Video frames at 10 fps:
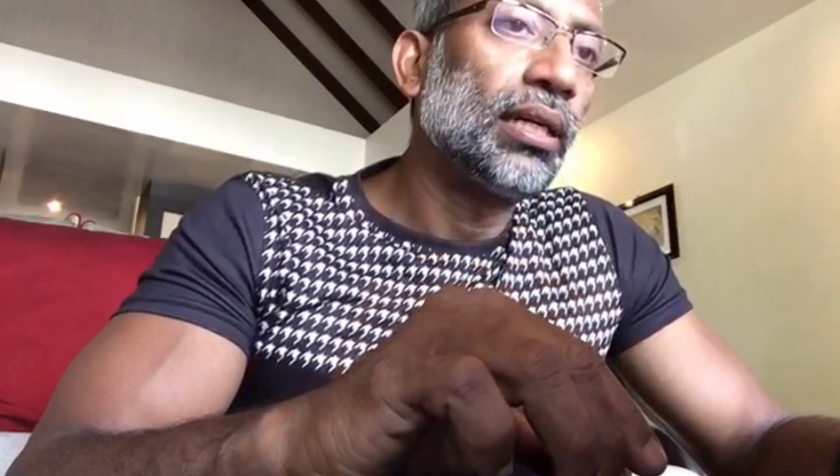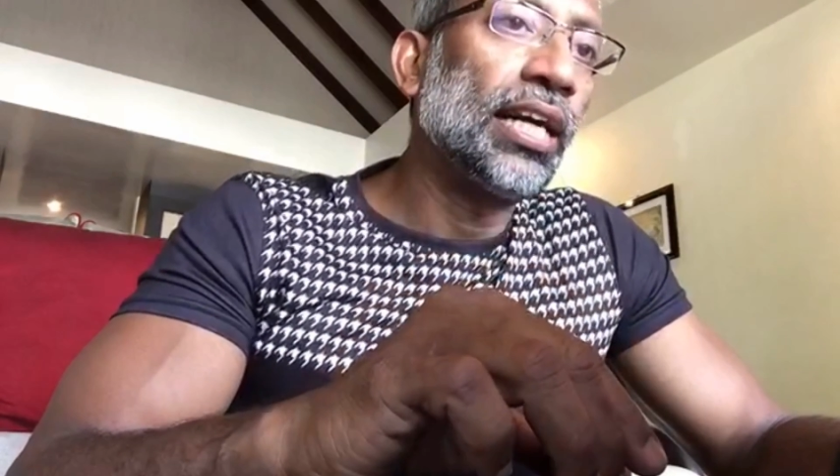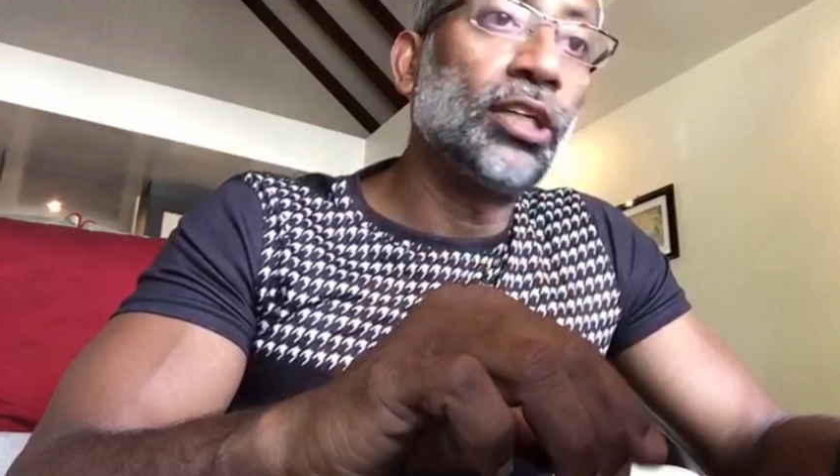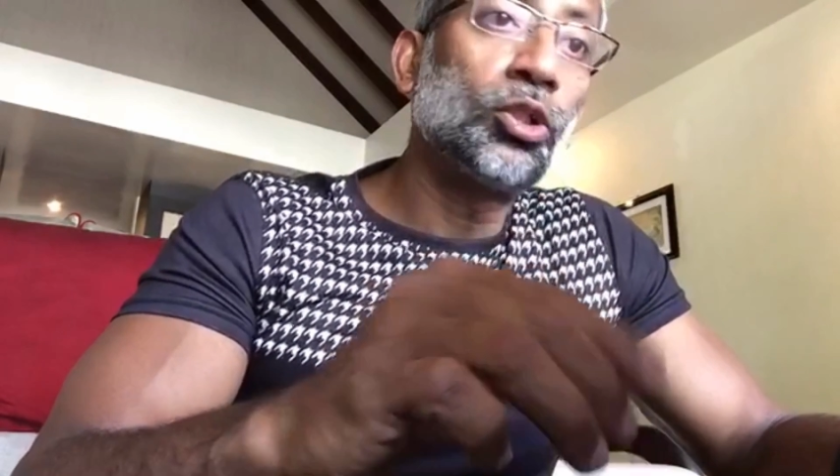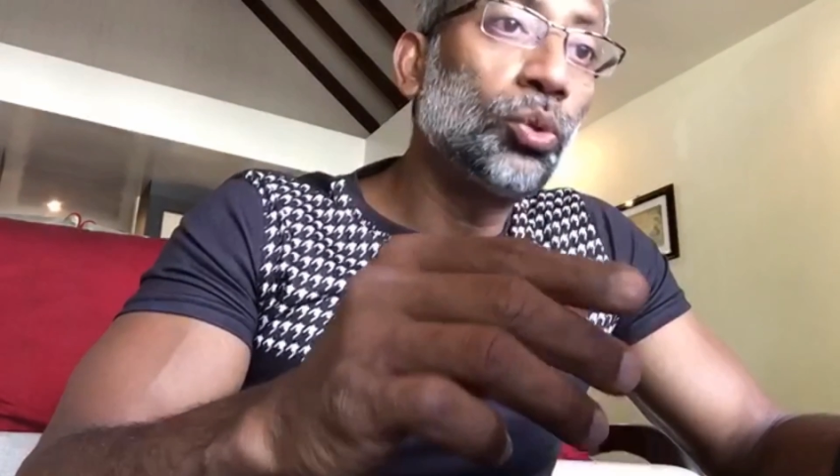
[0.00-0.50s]

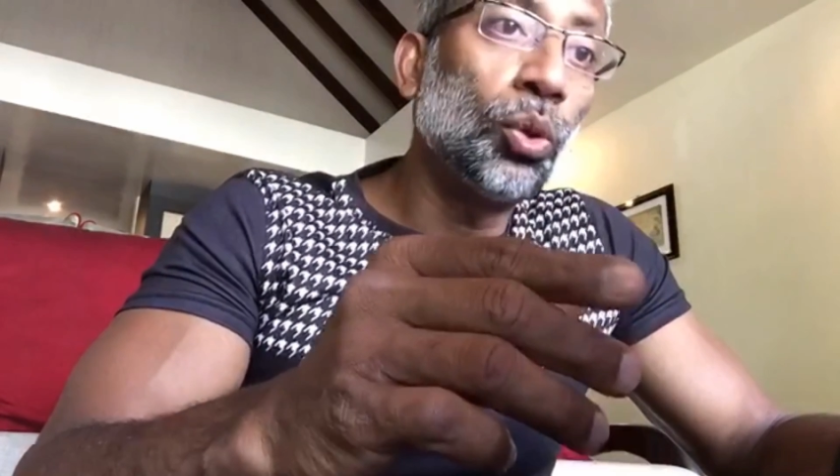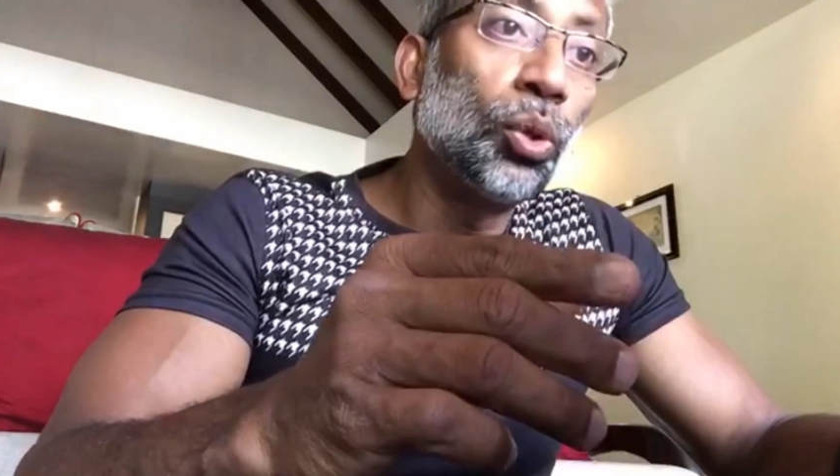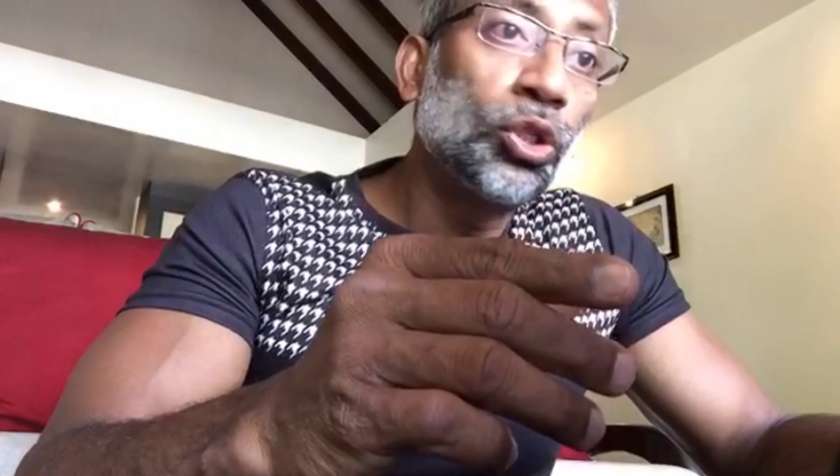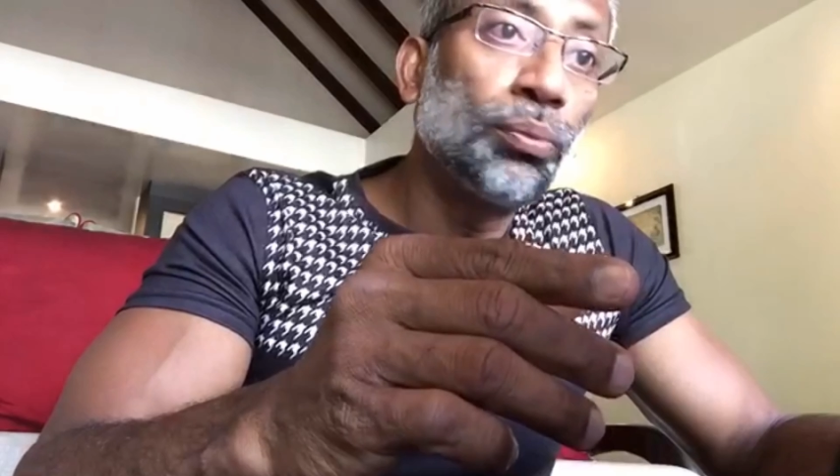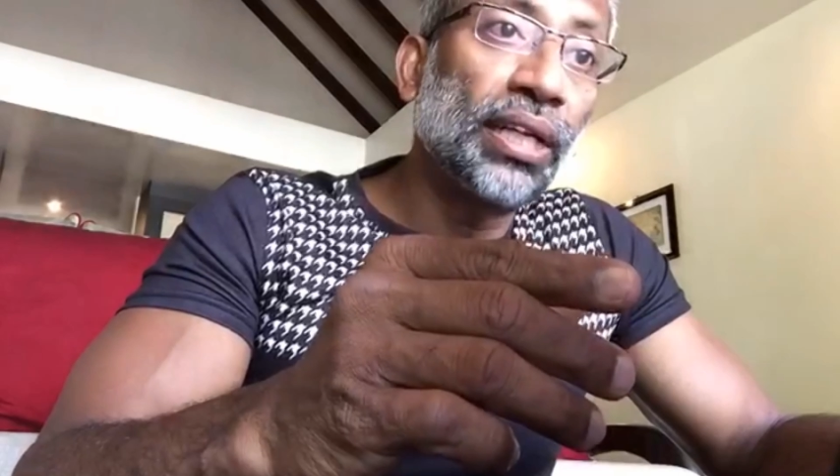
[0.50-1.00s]
I owe
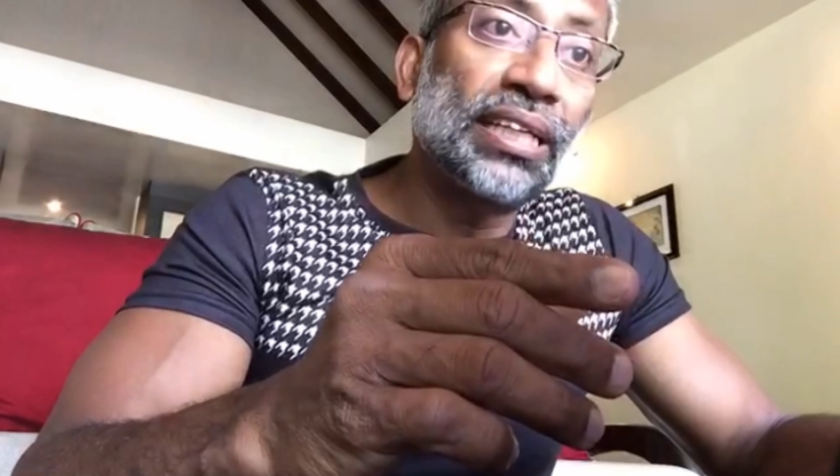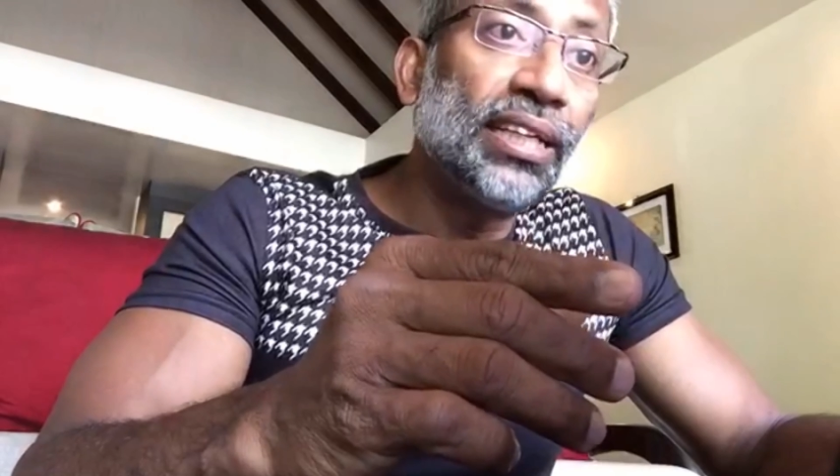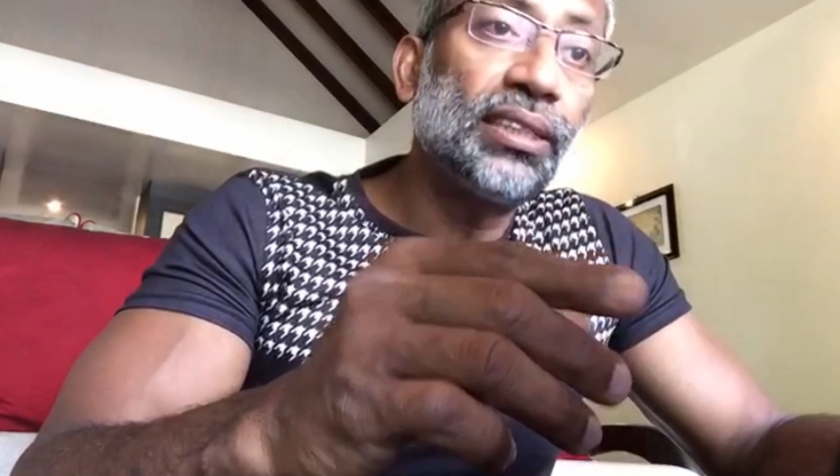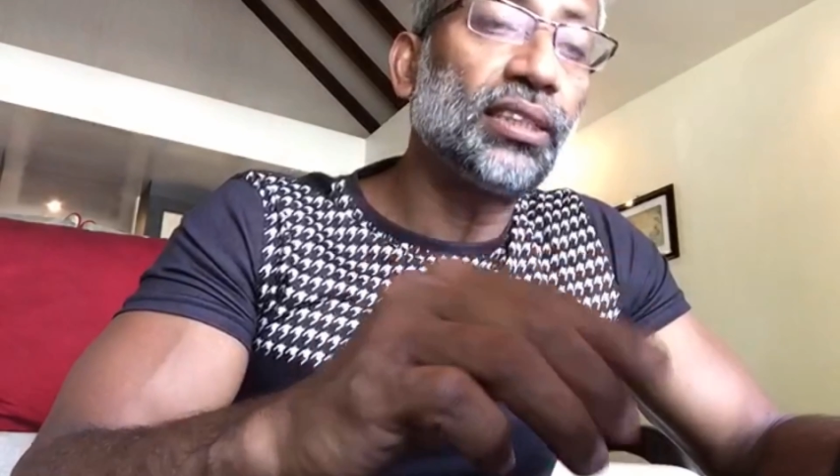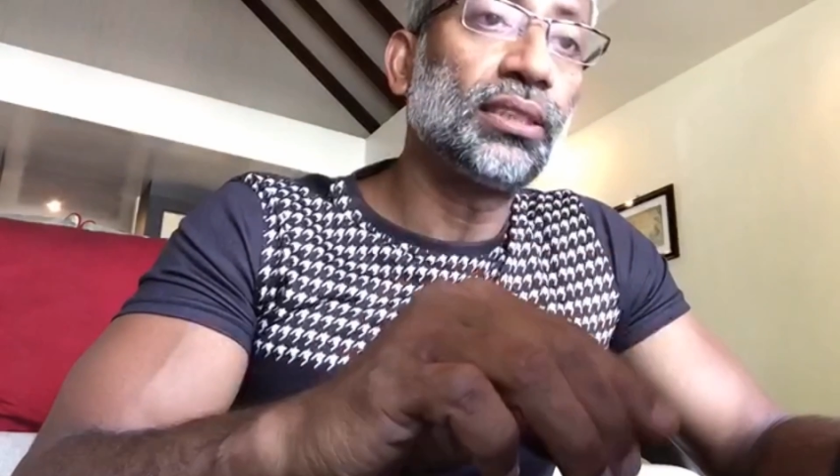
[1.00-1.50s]
it to my
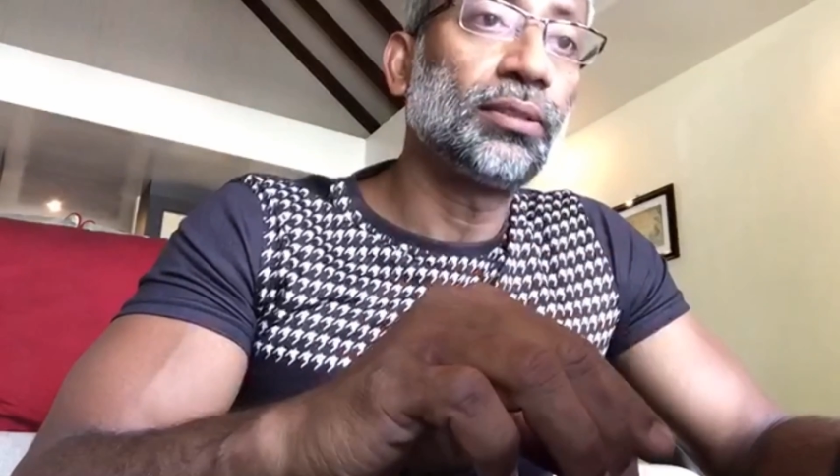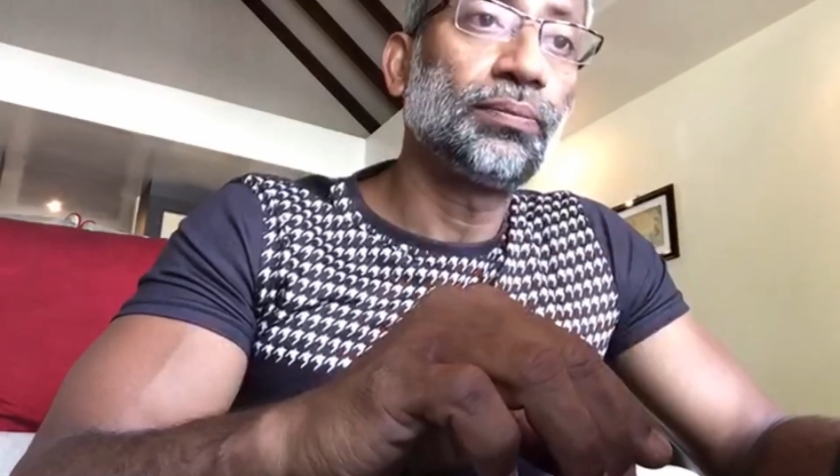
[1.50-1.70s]
kids,